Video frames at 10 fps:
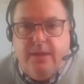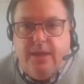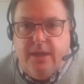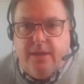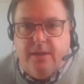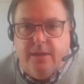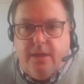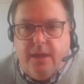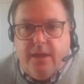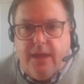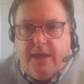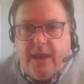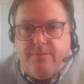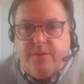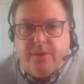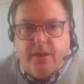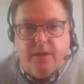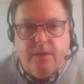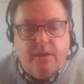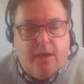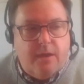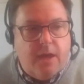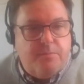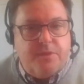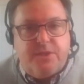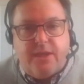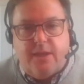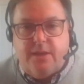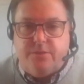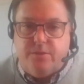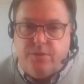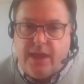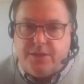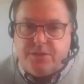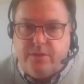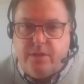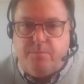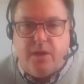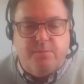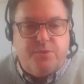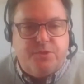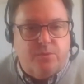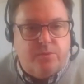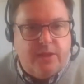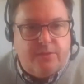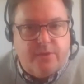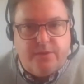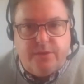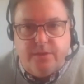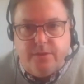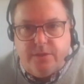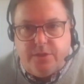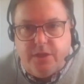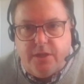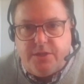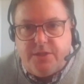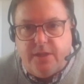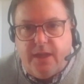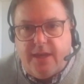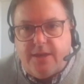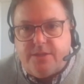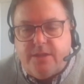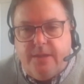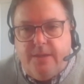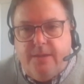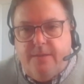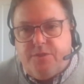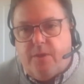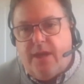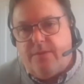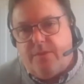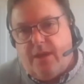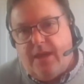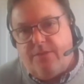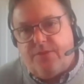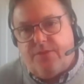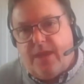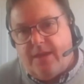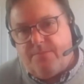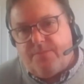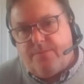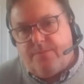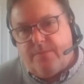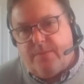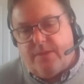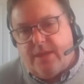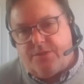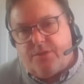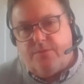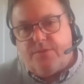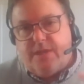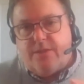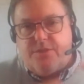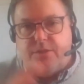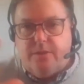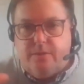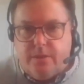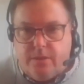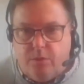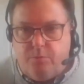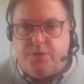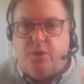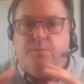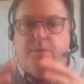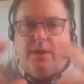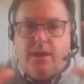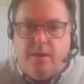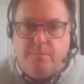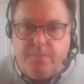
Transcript: in Africa, and particularly through the Ateria Bible School link that the church still has. So I had that sort of sense that God was opening up